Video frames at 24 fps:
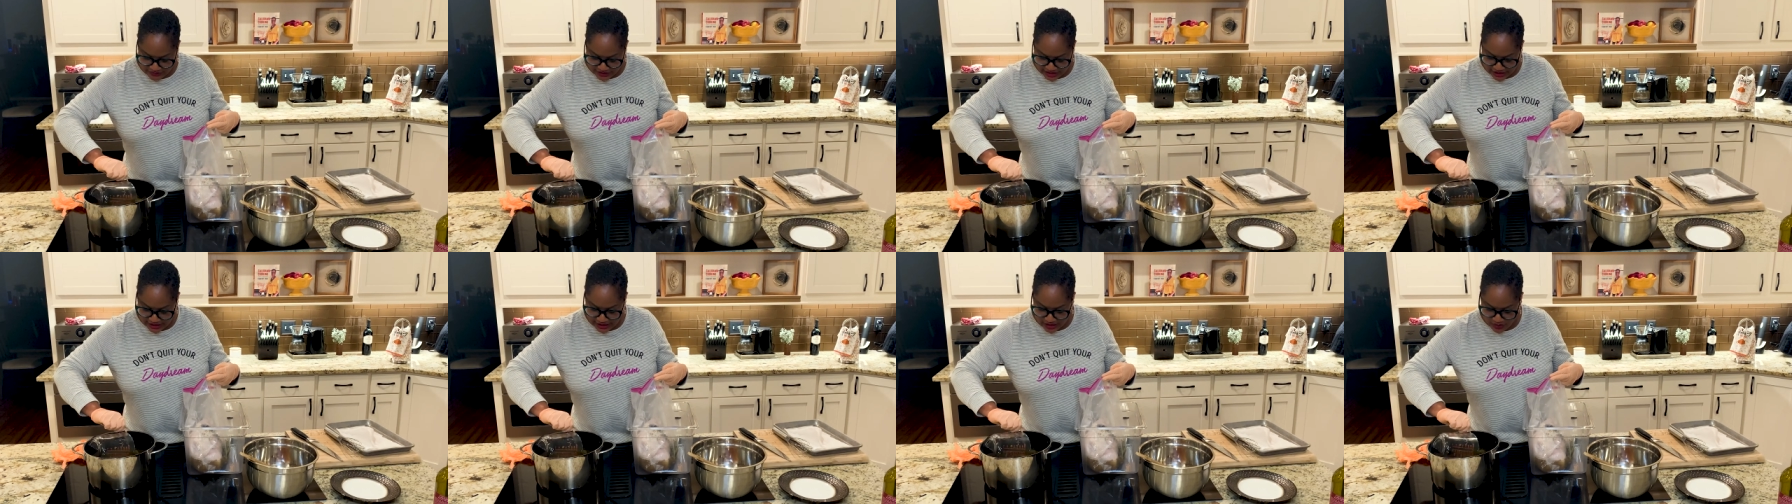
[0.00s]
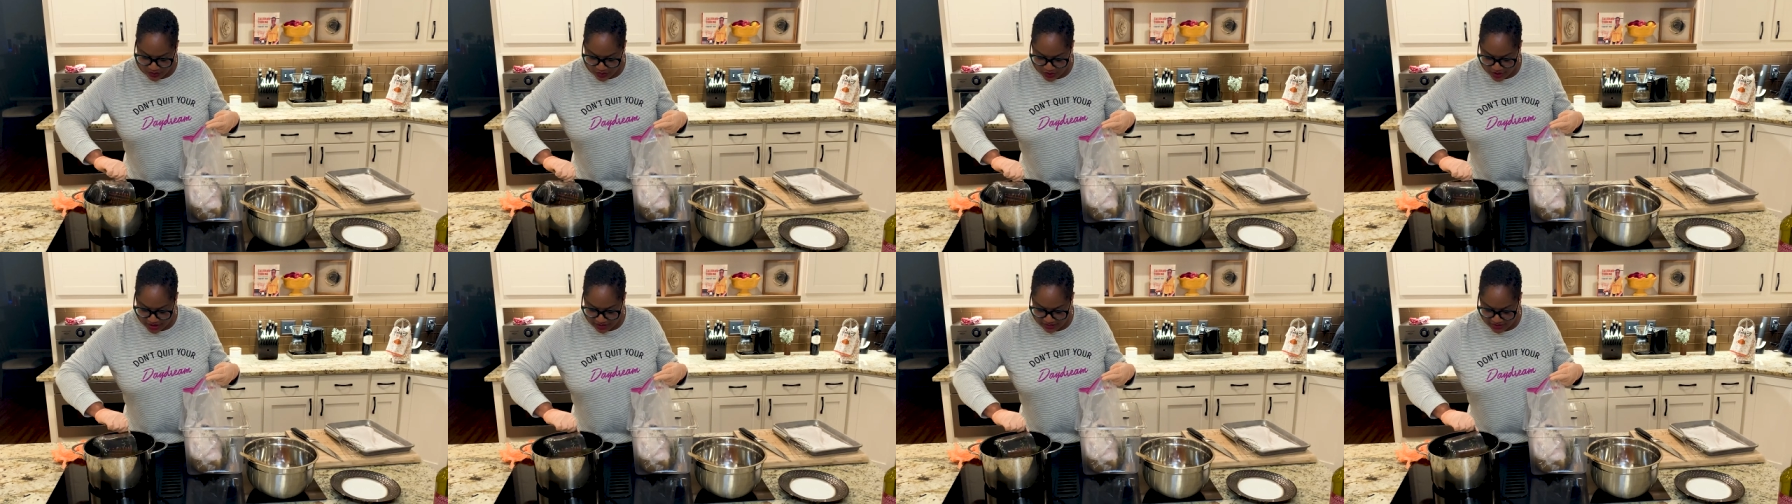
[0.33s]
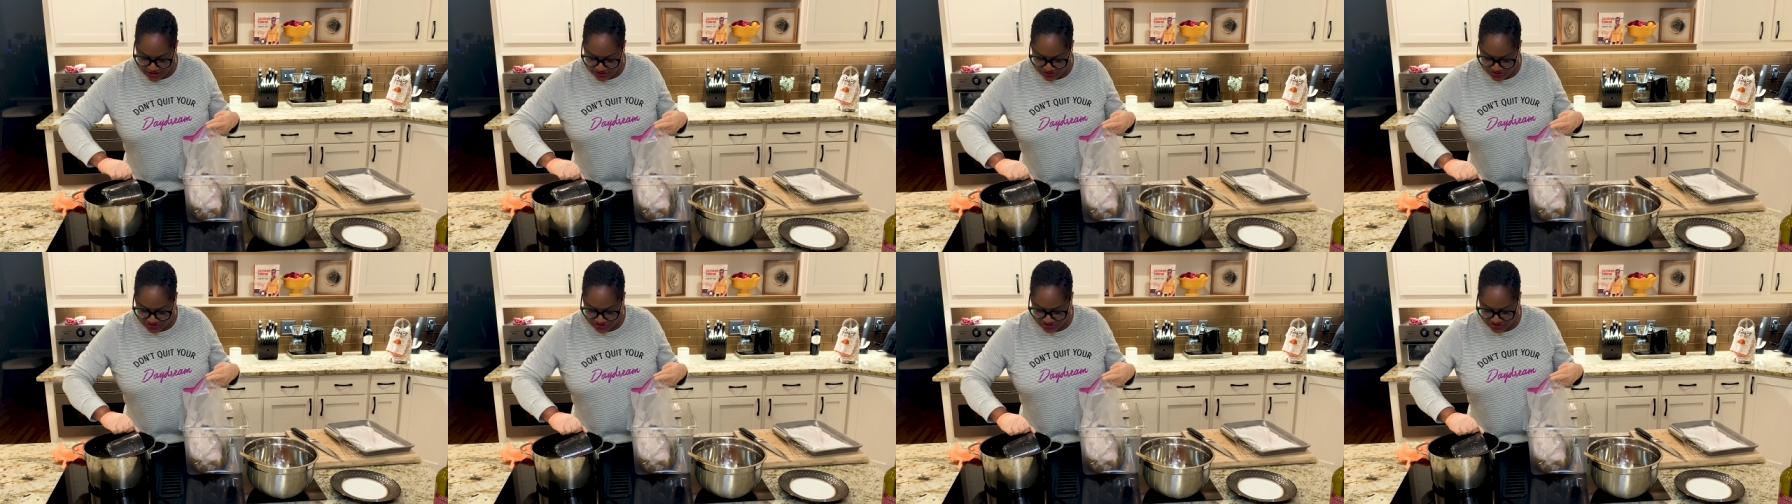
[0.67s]
And I wanna
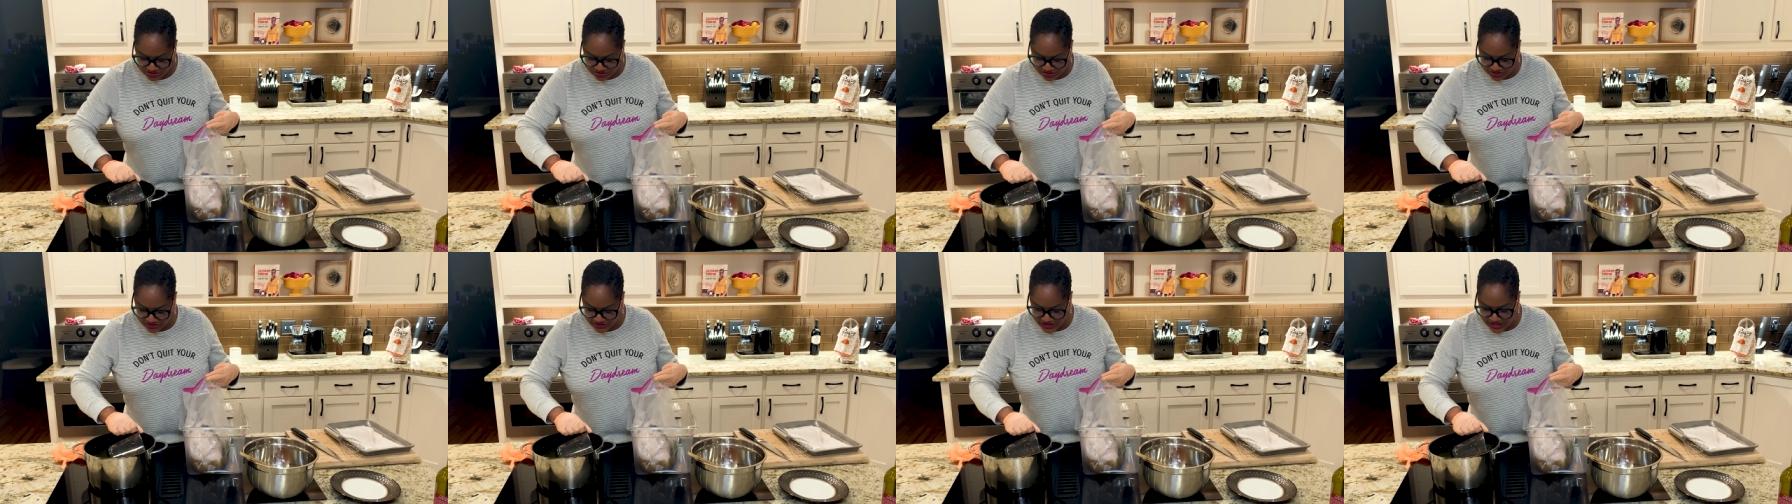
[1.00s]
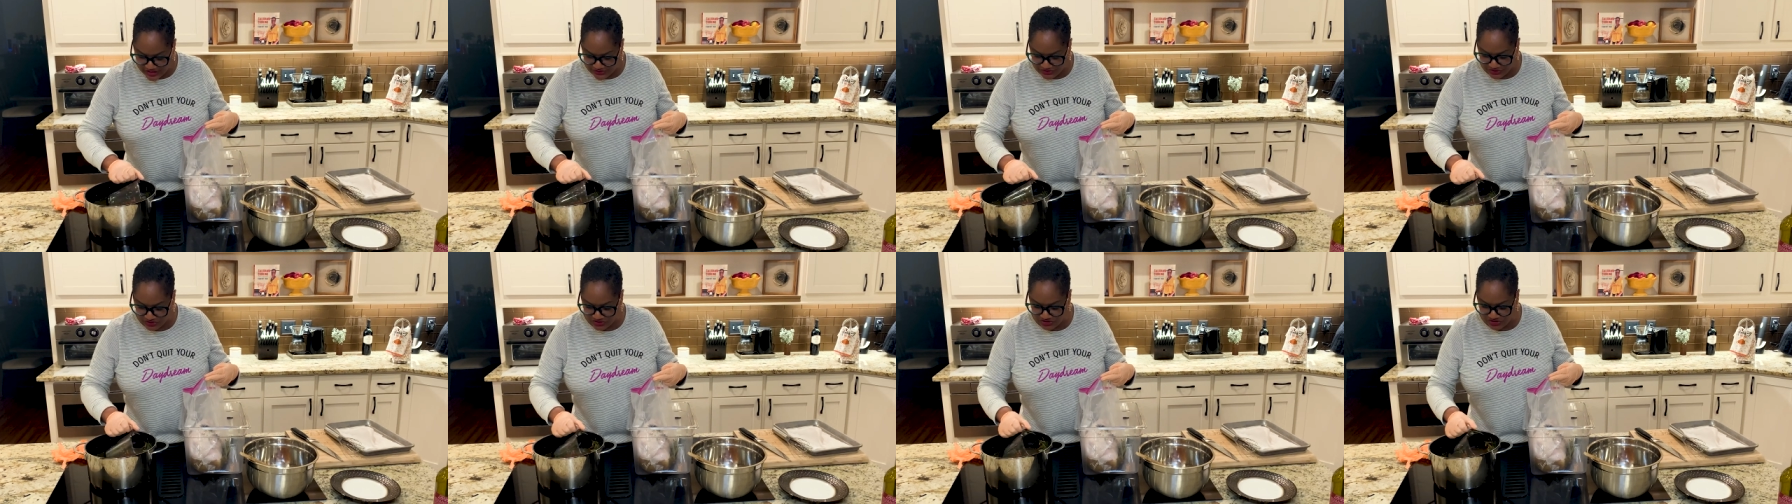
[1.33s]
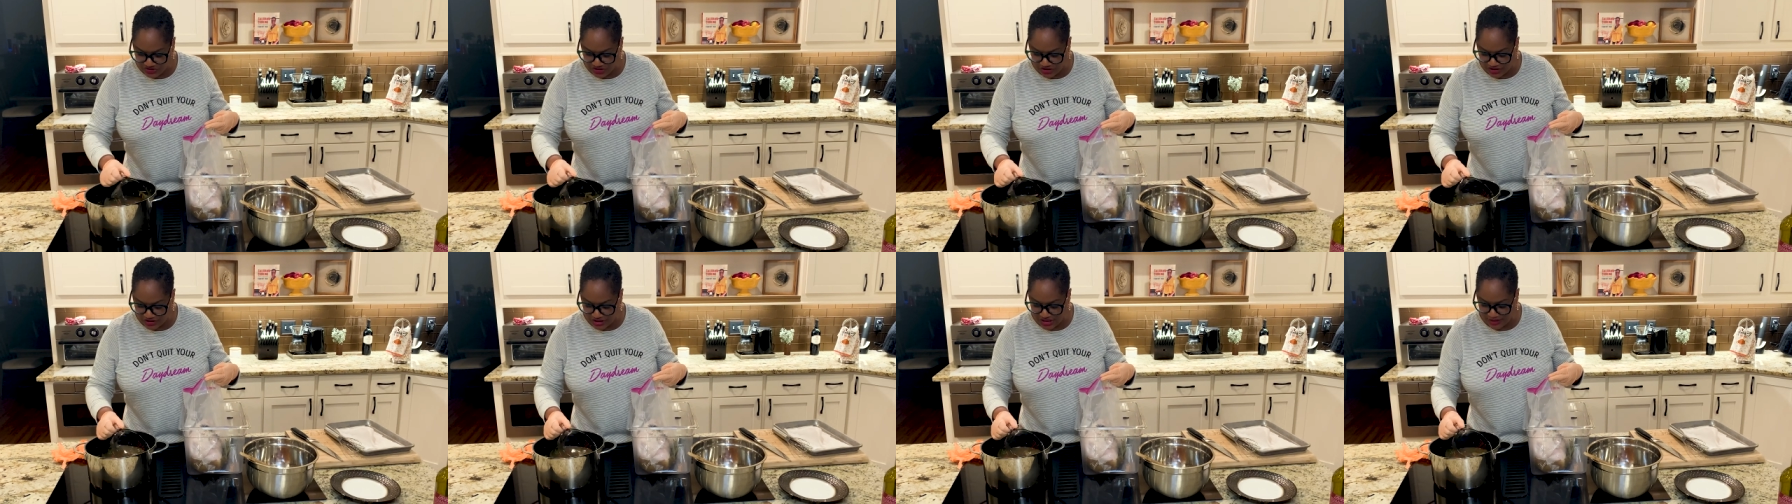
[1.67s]
make sure that the
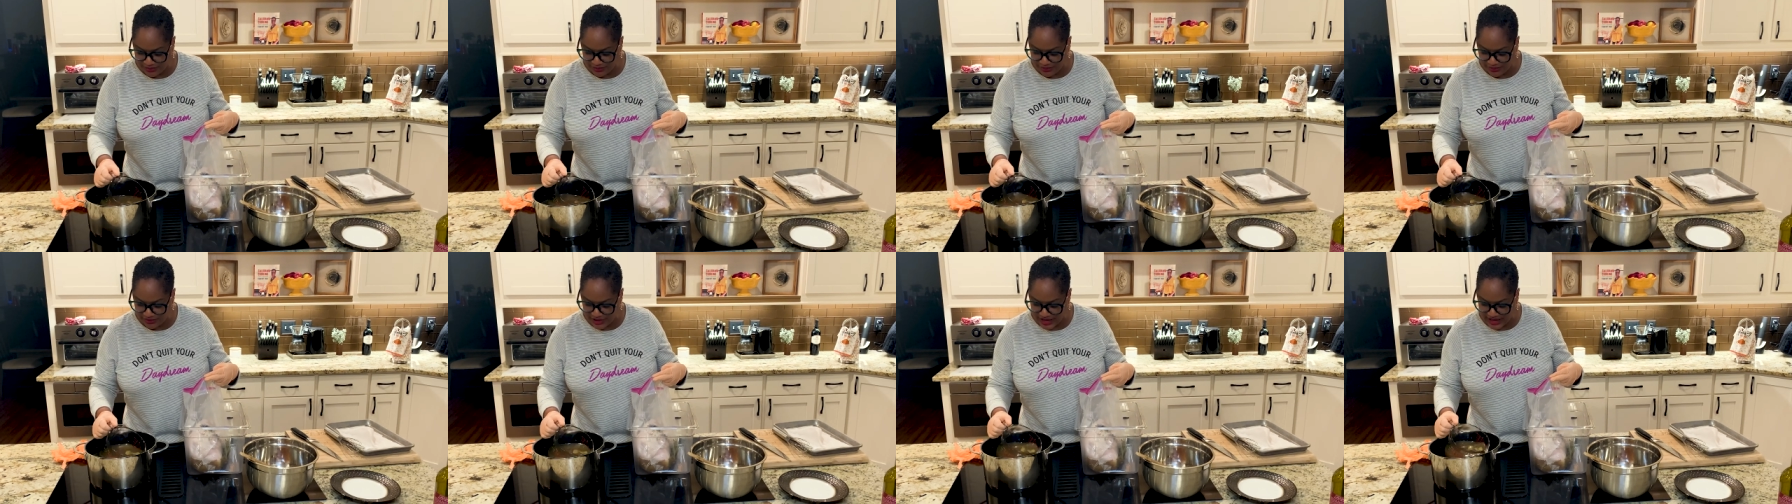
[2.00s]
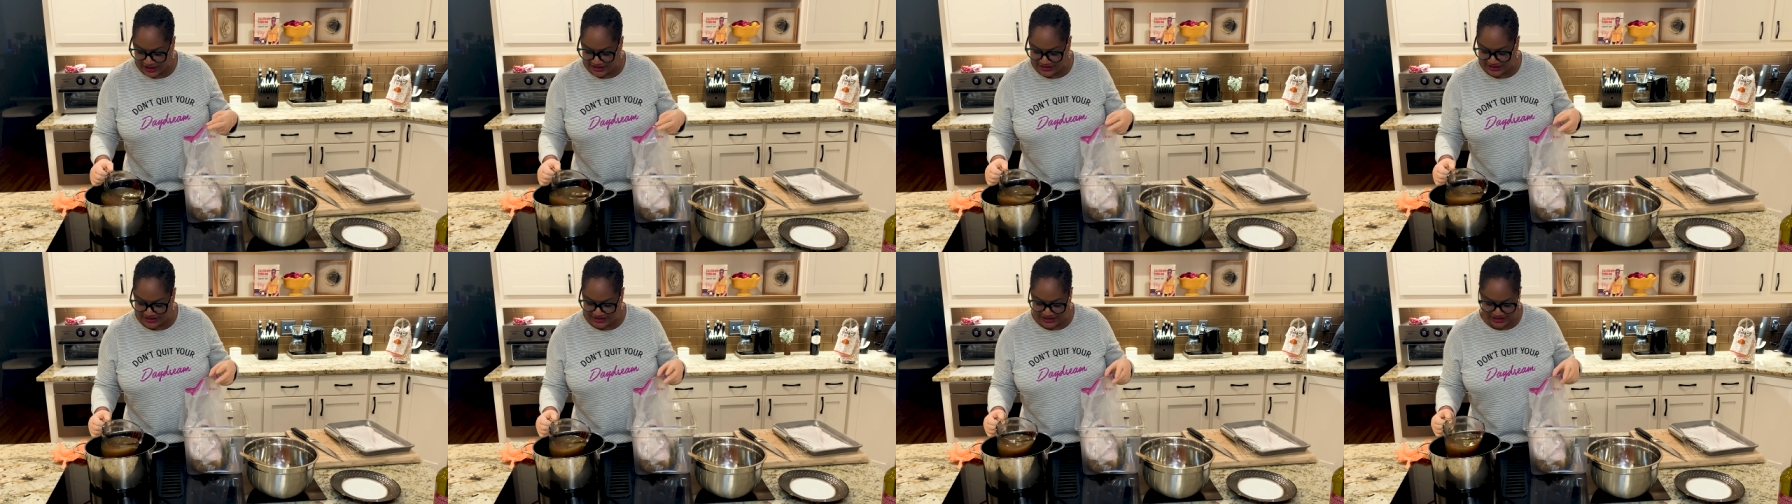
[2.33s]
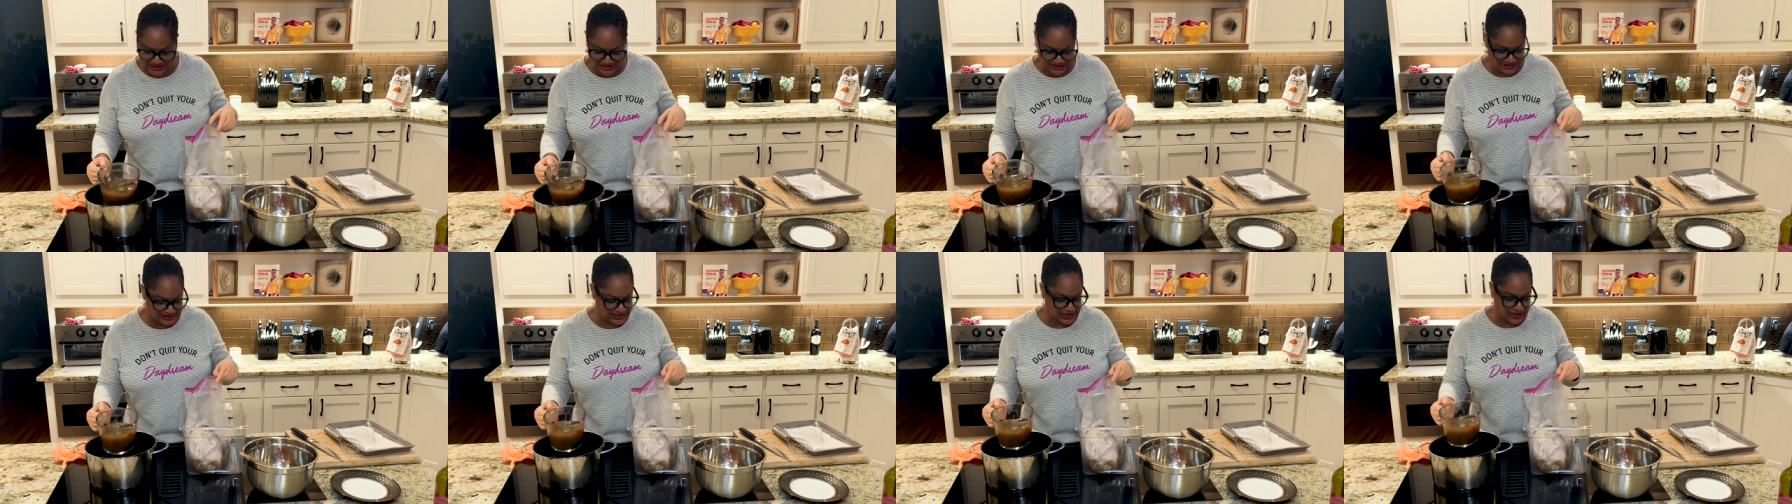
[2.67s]
turkey breast is